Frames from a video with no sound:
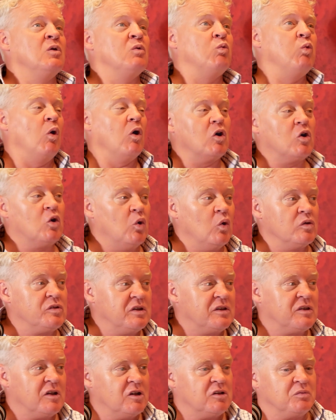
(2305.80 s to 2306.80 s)
what
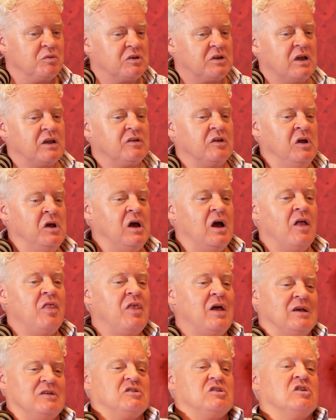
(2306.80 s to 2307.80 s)
causes those mistakes. And
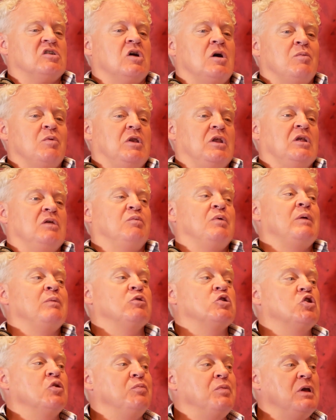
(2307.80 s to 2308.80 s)
that's the time when I think people
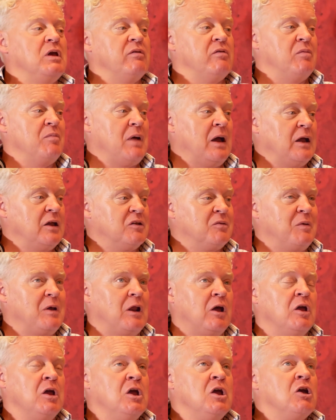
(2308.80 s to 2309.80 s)
should be giving back. It's a bit
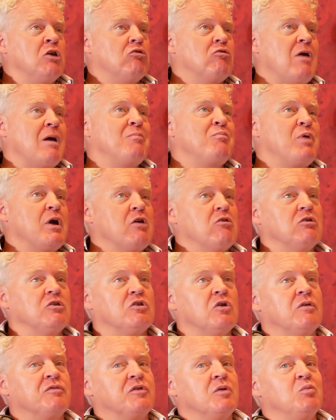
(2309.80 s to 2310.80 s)
like grandparents
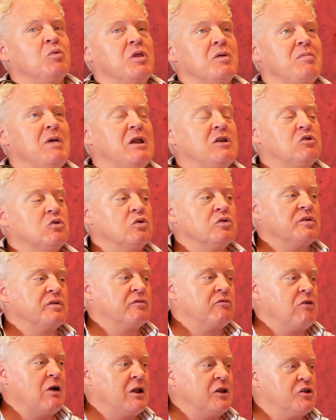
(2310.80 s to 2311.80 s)
often were the mentors
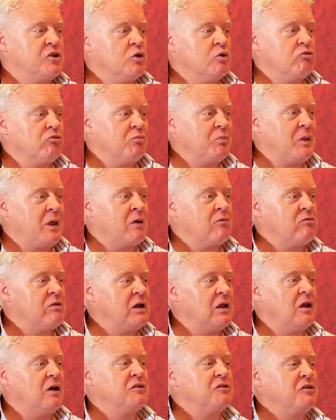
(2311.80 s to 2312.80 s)
of grandchildren without
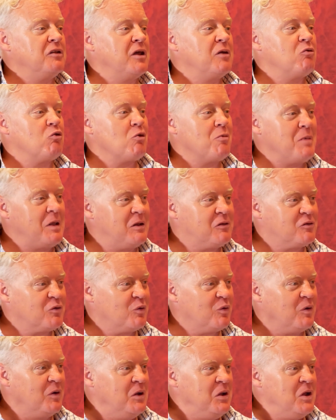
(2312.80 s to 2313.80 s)
realising they were a
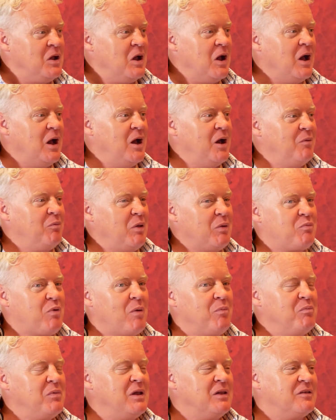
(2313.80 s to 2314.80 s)
mentor. But the
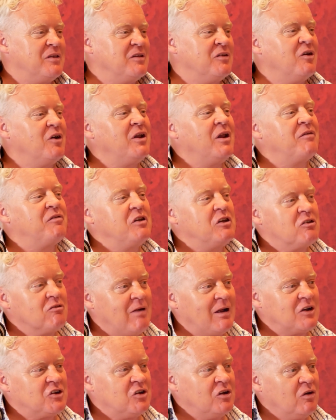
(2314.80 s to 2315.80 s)
problem is there's not enough
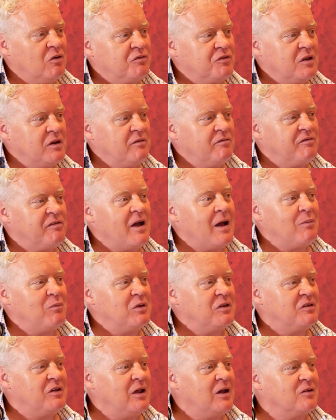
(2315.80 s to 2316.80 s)
interaction often in
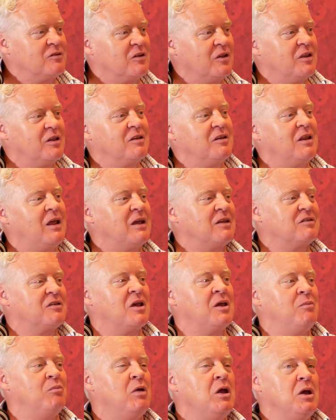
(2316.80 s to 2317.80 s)
families now, so that
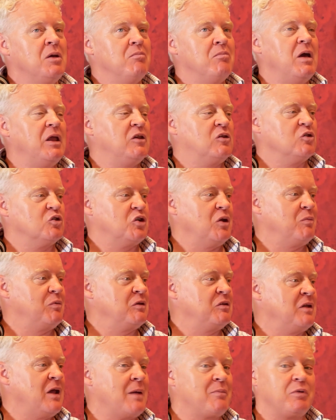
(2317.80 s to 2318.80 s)
same mentorship
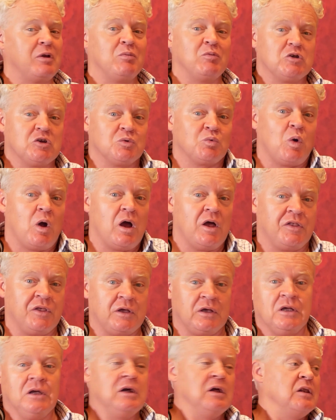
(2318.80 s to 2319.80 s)
isn't happening, which is why I
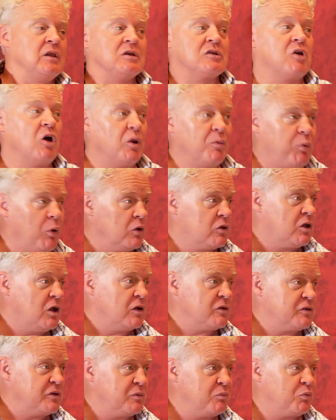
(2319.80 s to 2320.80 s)
think this kind of
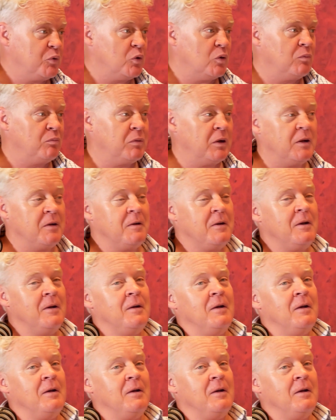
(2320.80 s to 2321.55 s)
podcast is important. But